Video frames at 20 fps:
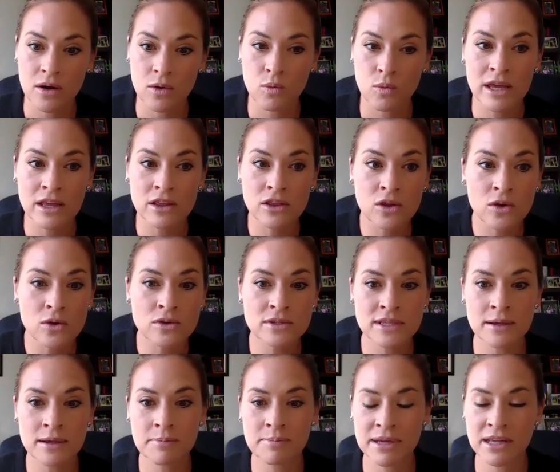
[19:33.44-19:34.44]
we lose
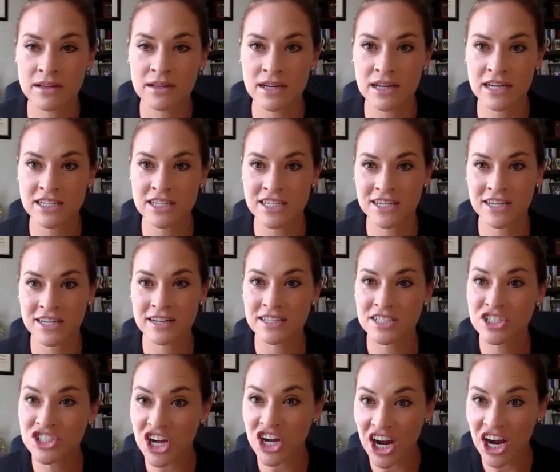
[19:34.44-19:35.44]
the ability to
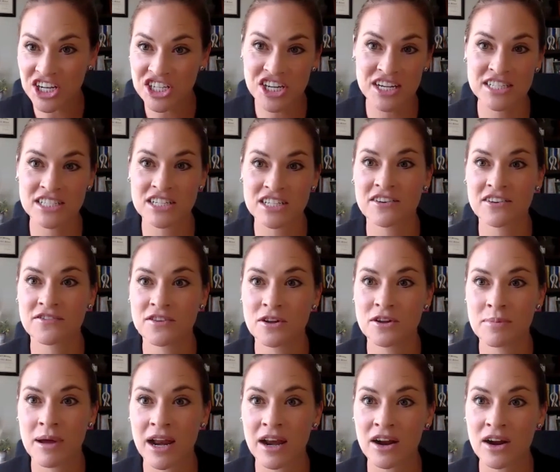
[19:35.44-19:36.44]
digest our food
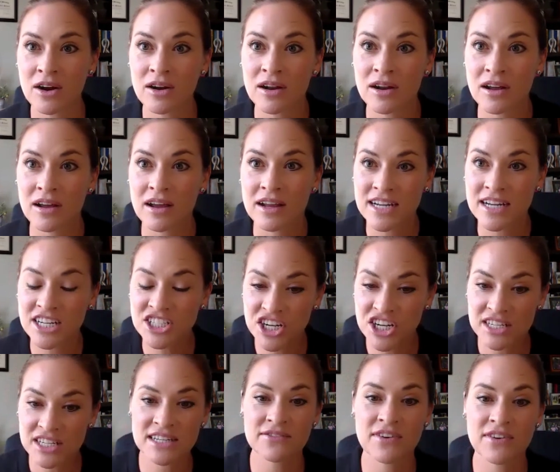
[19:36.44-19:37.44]
better.
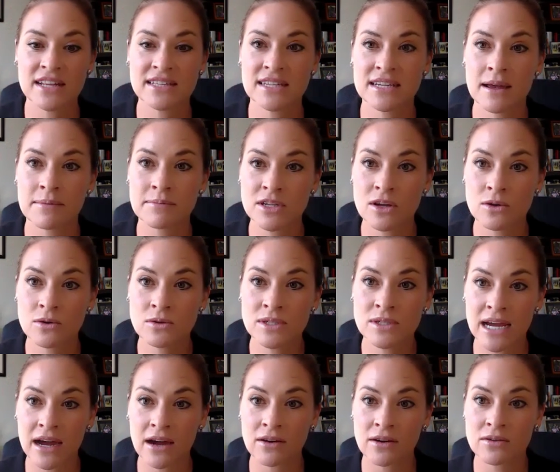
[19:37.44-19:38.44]
Digestive enzymes go
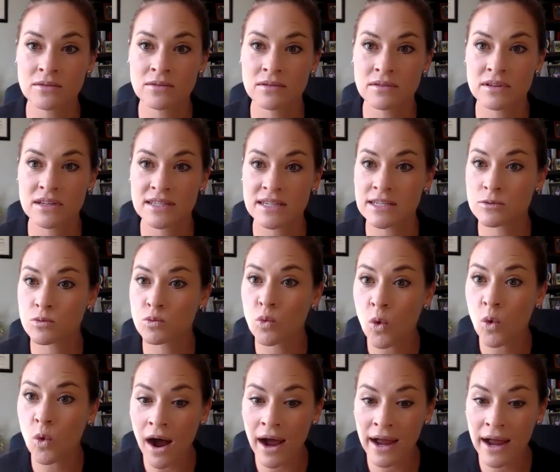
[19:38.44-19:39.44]
down. This is
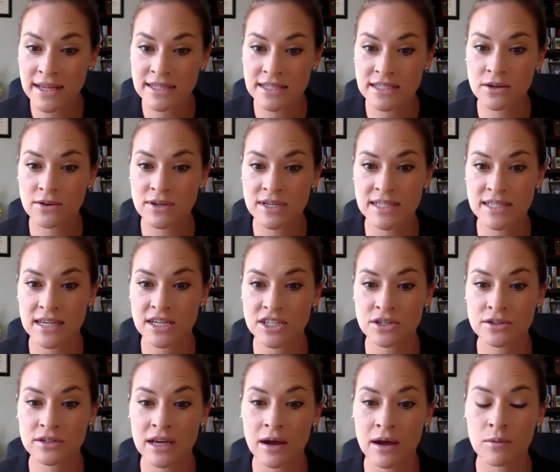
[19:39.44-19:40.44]
why it's so
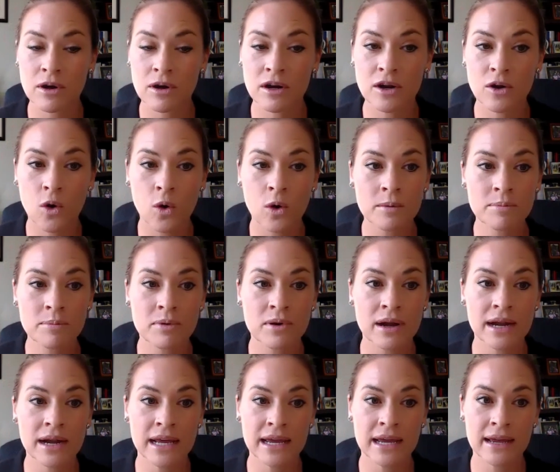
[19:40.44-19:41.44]
essential that we're
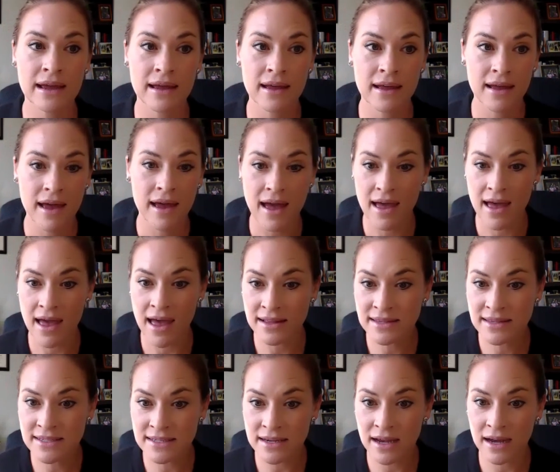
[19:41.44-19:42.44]
incorporating
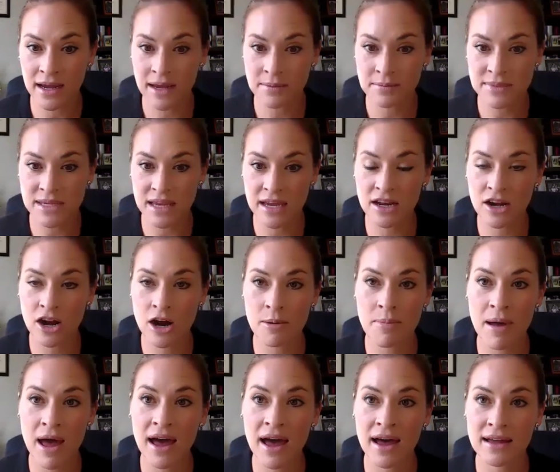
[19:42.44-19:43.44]
enzymes in our
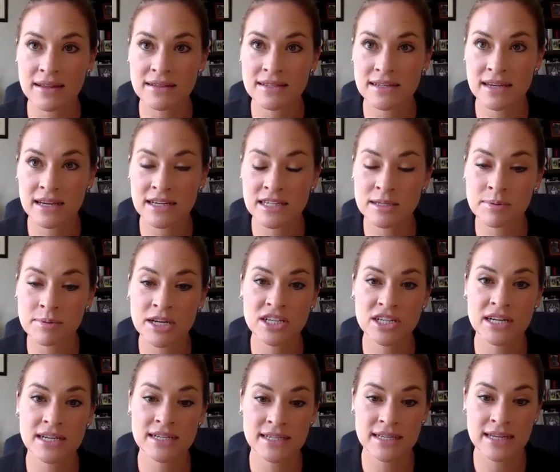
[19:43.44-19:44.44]
pets,
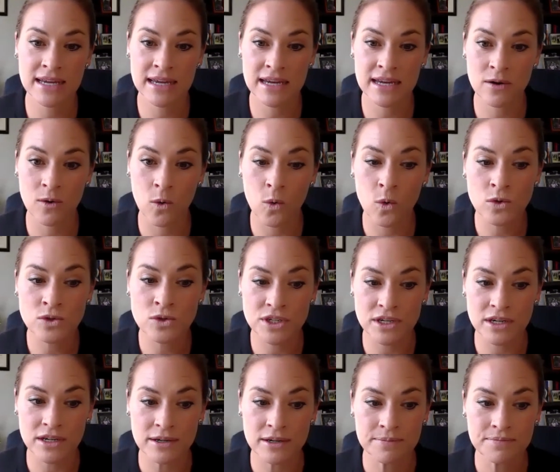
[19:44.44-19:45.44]
especially as they get
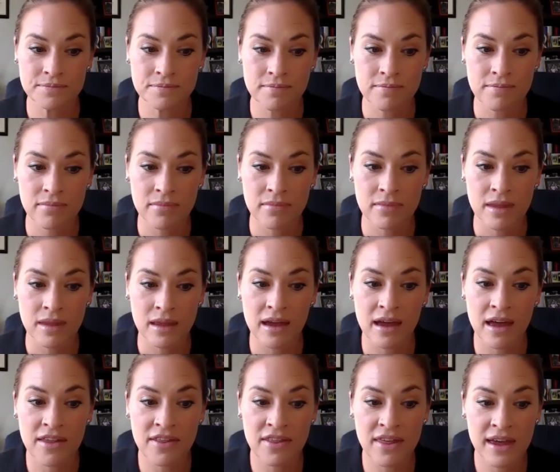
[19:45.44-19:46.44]
older.
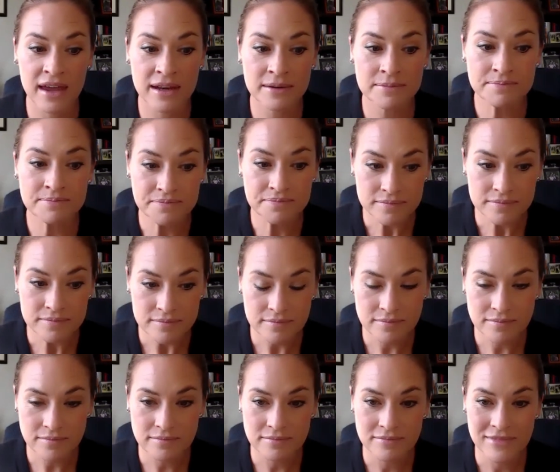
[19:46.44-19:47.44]
And then
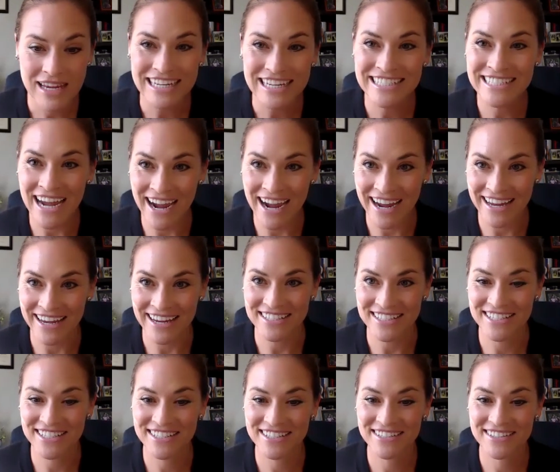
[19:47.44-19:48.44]

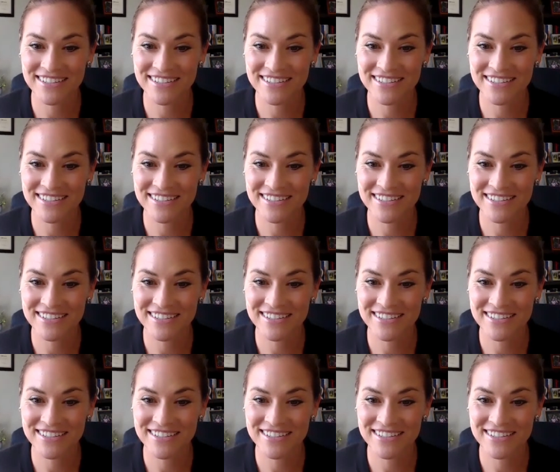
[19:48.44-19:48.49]
diet.